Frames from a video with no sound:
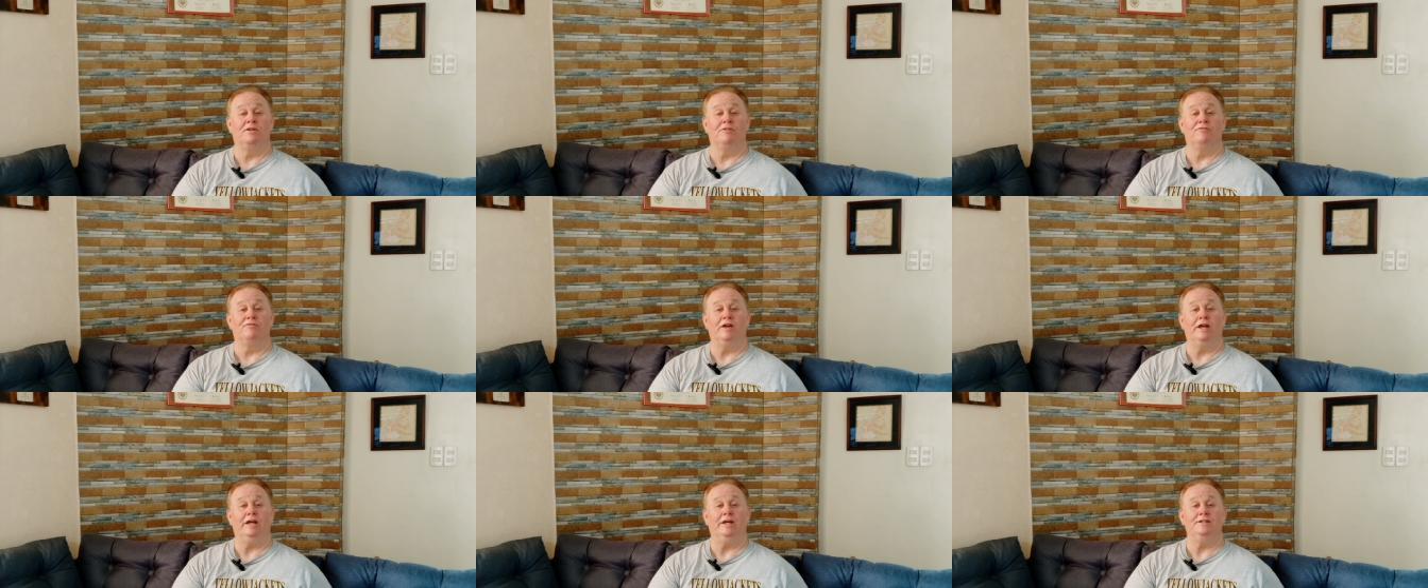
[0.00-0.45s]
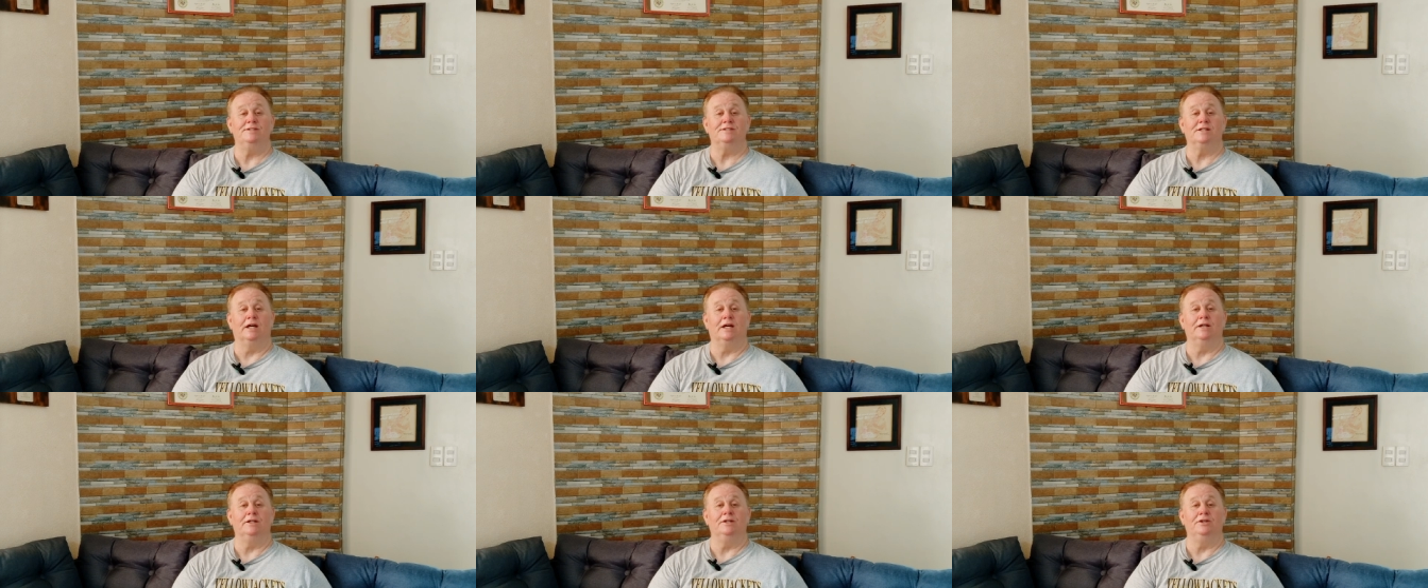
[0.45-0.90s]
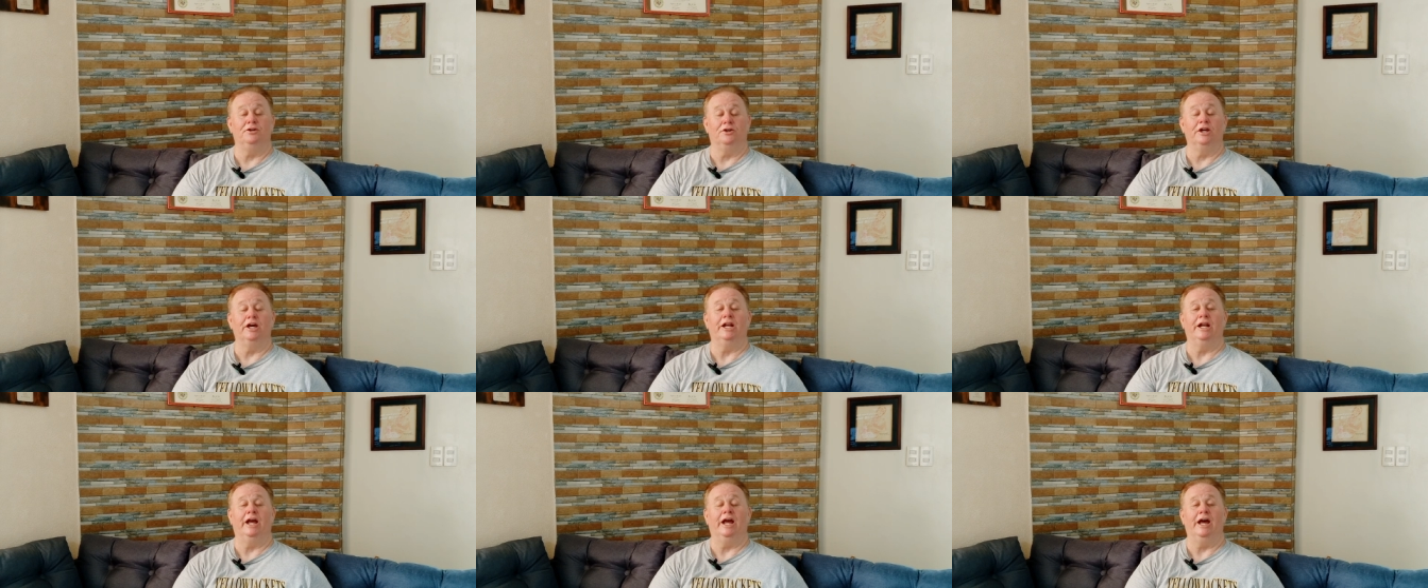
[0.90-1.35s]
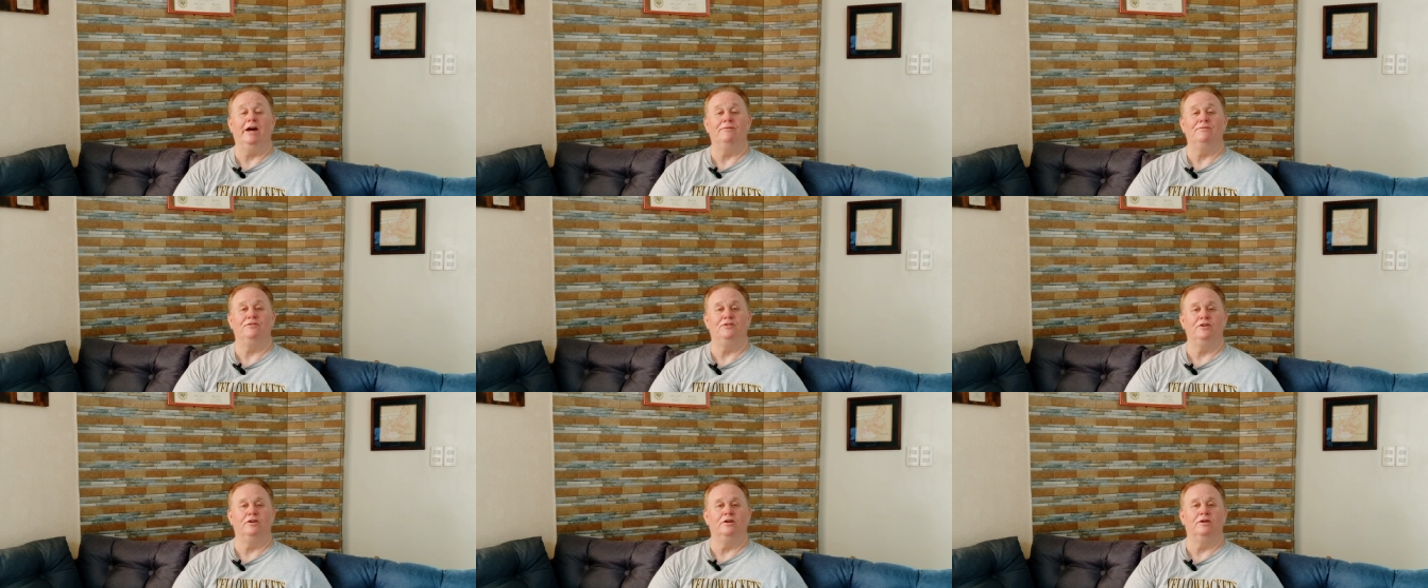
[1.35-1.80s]
of the things that you're going to
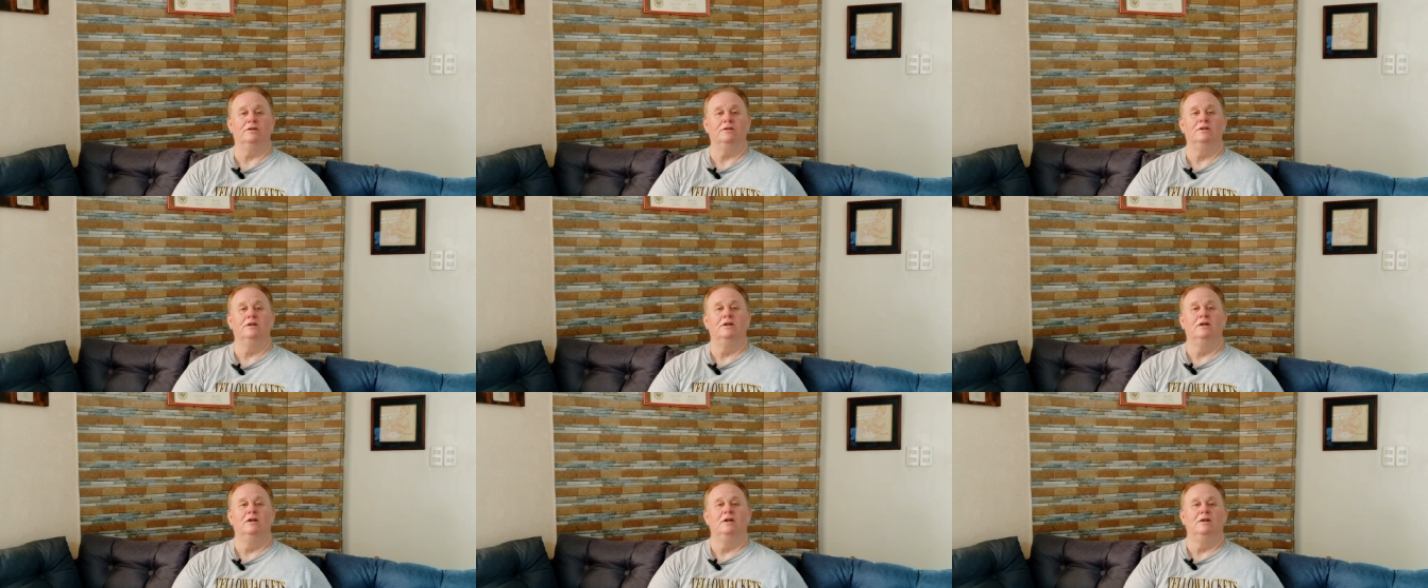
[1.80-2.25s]
have to